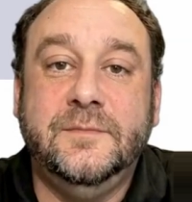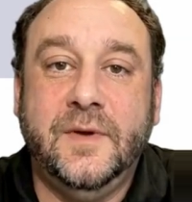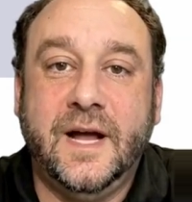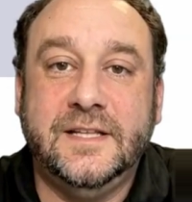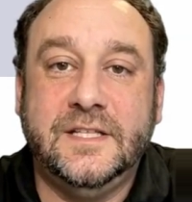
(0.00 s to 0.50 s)

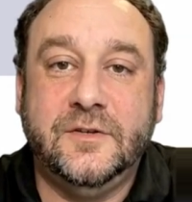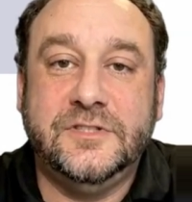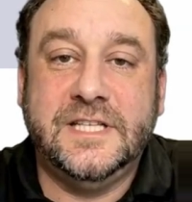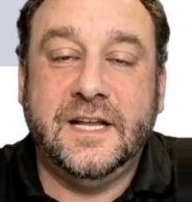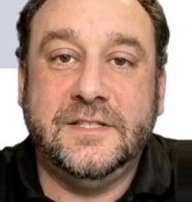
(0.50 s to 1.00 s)
practical
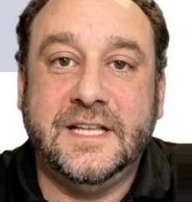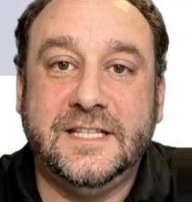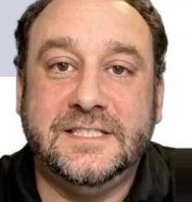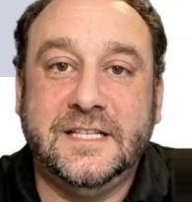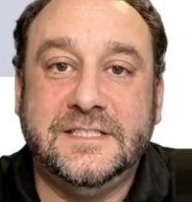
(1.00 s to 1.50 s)
sales
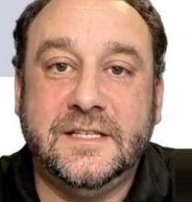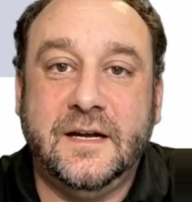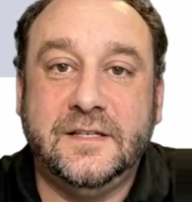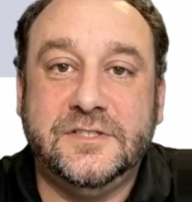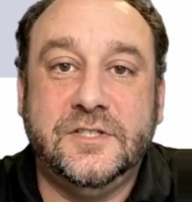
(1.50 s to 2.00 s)
assets
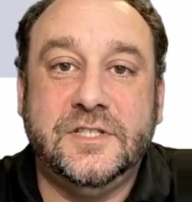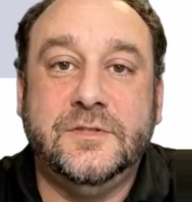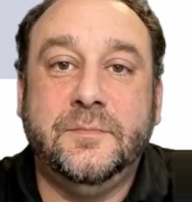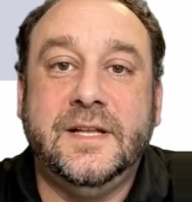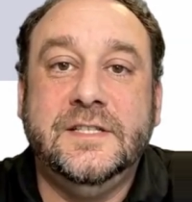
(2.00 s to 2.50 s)
such as
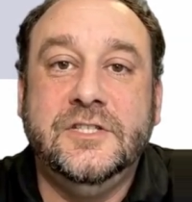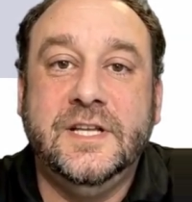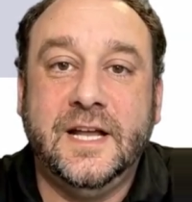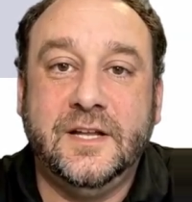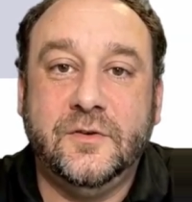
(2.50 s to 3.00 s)

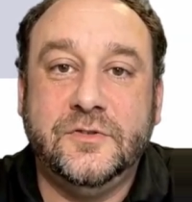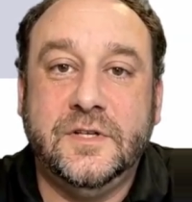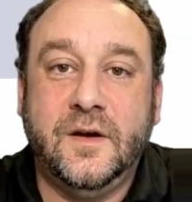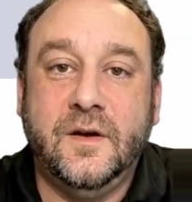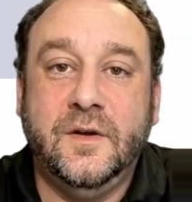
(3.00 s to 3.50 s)
messaging angles,
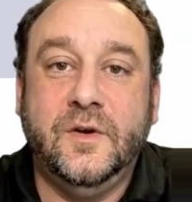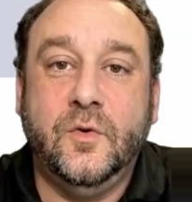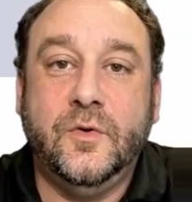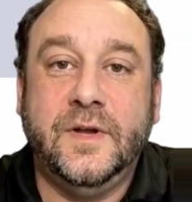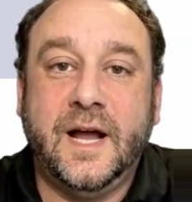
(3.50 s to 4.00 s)
a
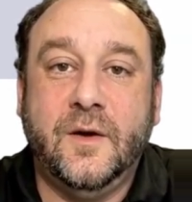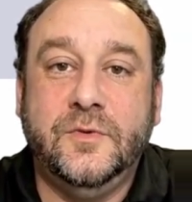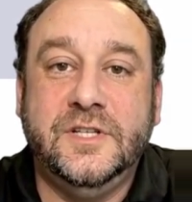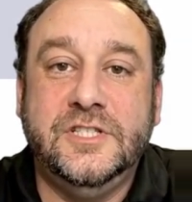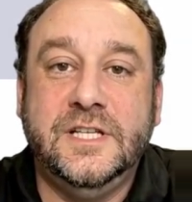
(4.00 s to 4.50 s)
cold
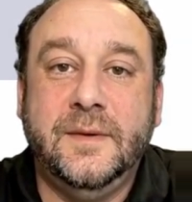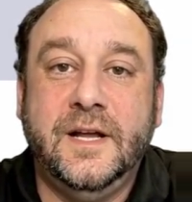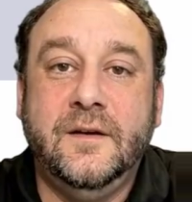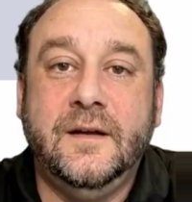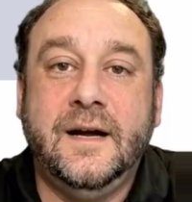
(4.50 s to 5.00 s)
outreach
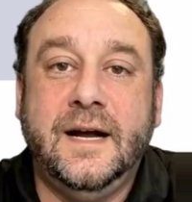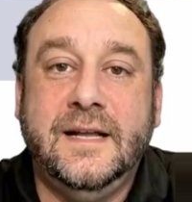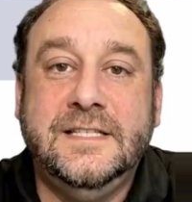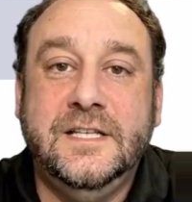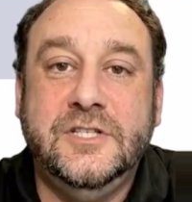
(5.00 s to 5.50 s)
email,
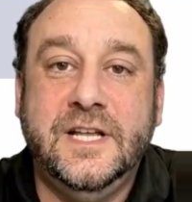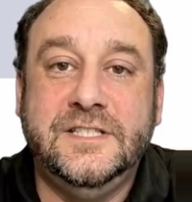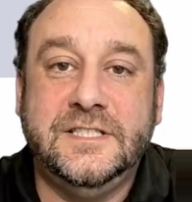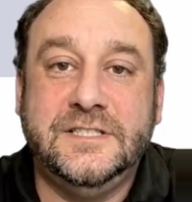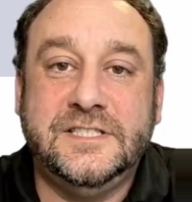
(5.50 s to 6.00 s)
and
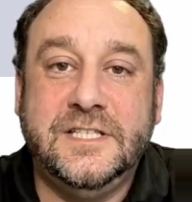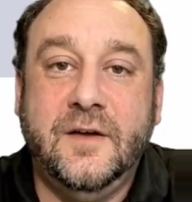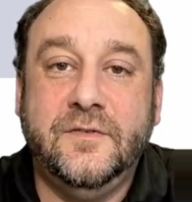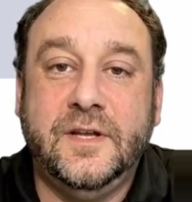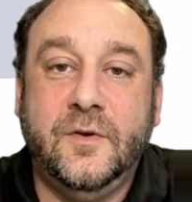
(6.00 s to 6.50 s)
suggested
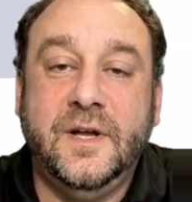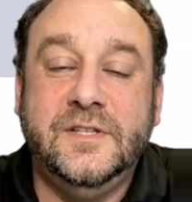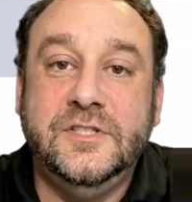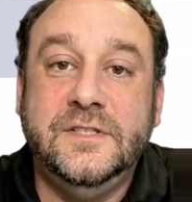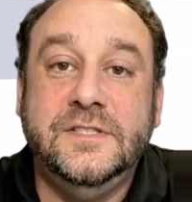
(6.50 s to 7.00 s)
discovery
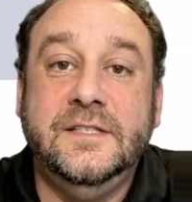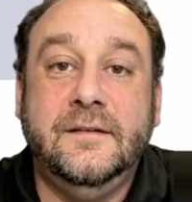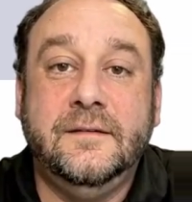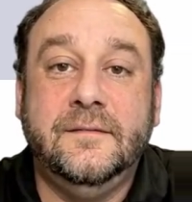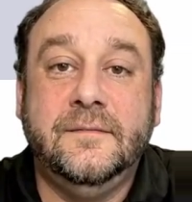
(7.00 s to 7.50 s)
questions.
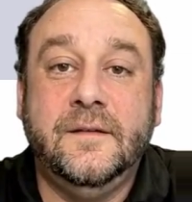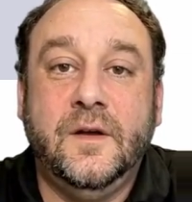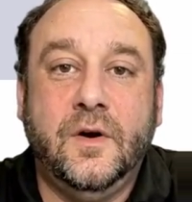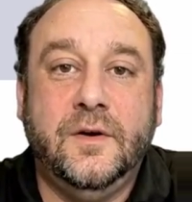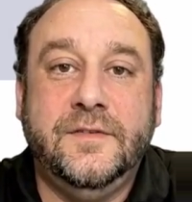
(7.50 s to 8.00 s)

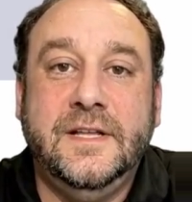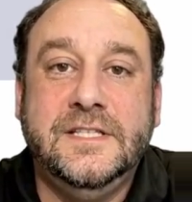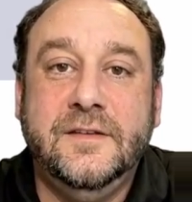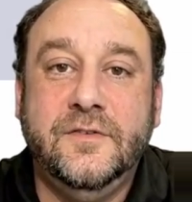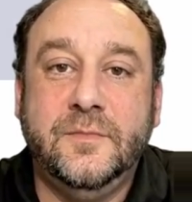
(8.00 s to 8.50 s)
All of this
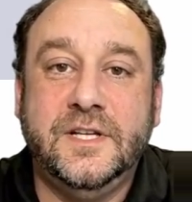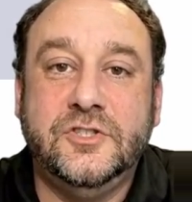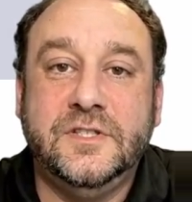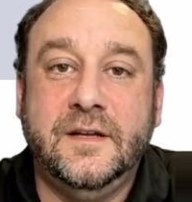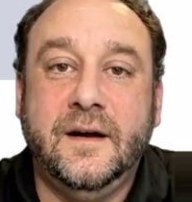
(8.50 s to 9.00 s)

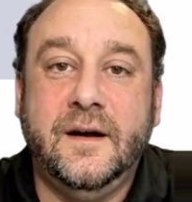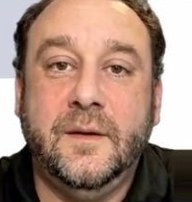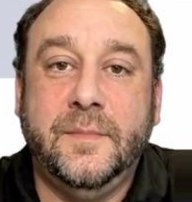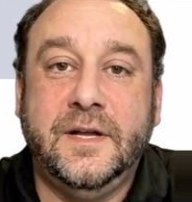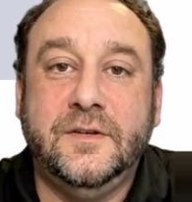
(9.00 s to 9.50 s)
information
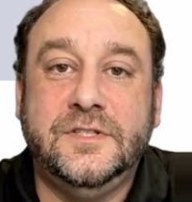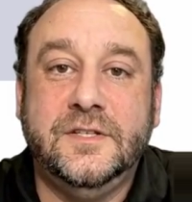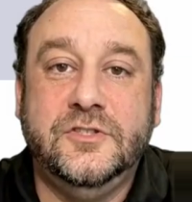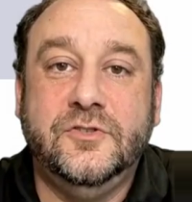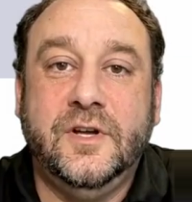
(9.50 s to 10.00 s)
appears in a
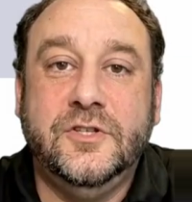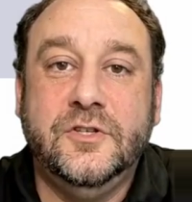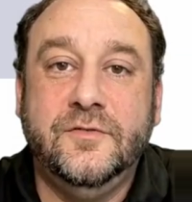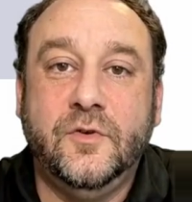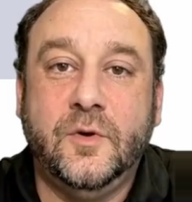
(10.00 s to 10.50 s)

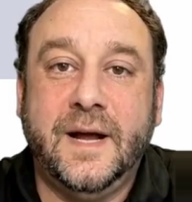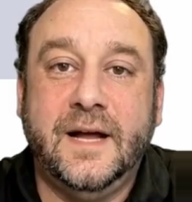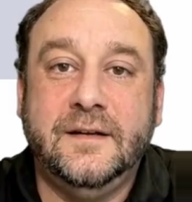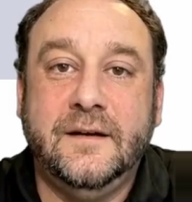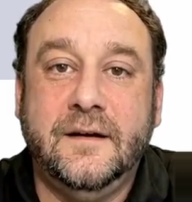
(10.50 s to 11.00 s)
structured
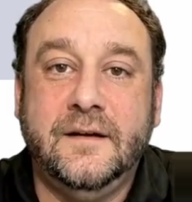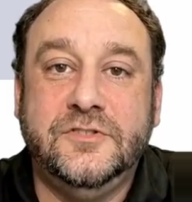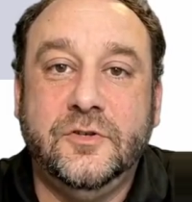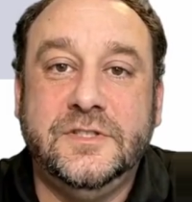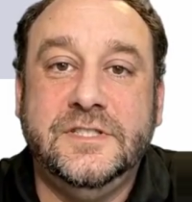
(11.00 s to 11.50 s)
format,
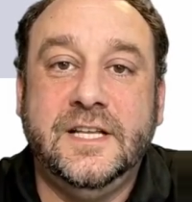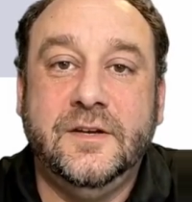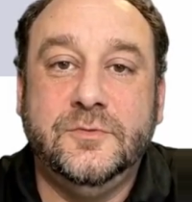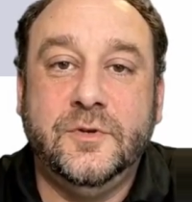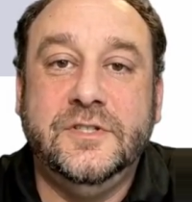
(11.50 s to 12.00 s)
so the
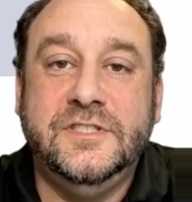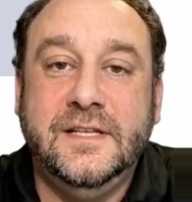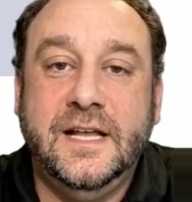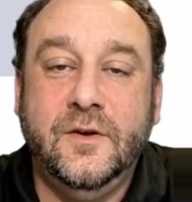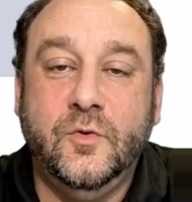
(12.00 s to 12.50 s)
salesperson
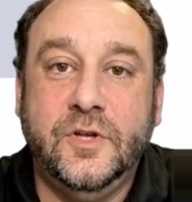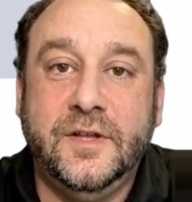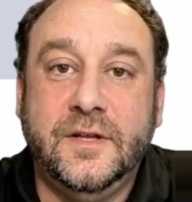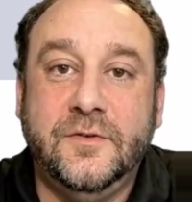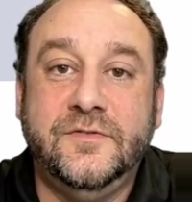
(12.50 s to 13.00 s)
can
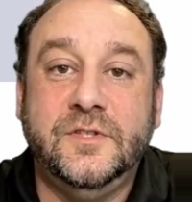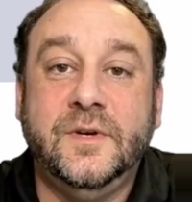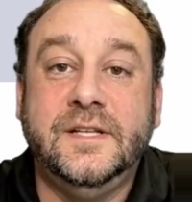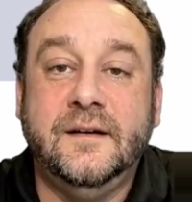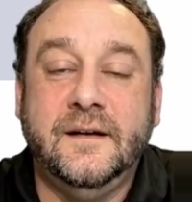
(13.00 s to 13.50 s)
quickly review
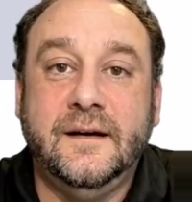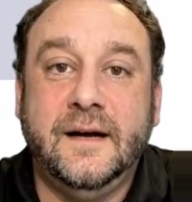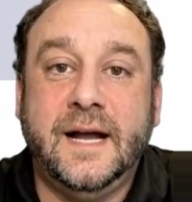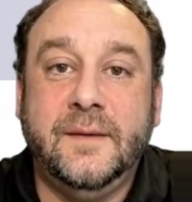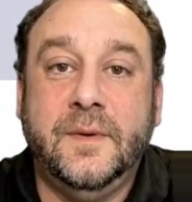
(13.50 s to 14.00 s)
it
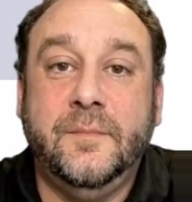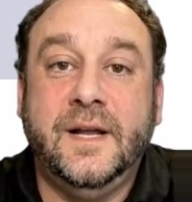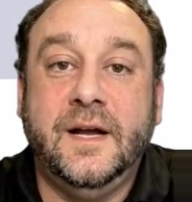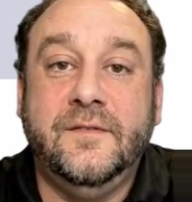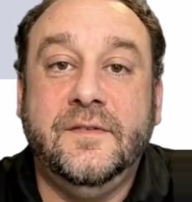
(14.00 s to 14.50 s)
and
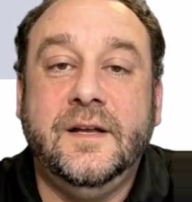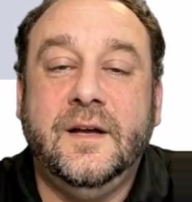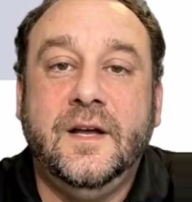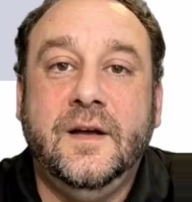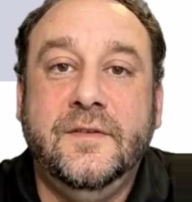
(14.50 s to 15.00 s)
prepare for their
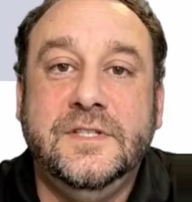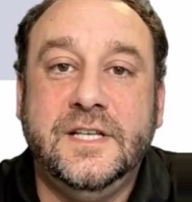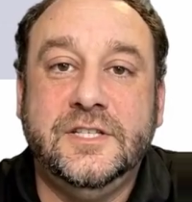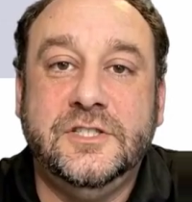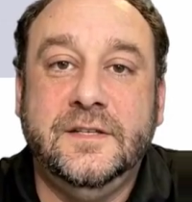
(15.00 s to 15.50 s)

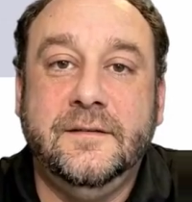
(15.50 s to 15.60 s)
conversation.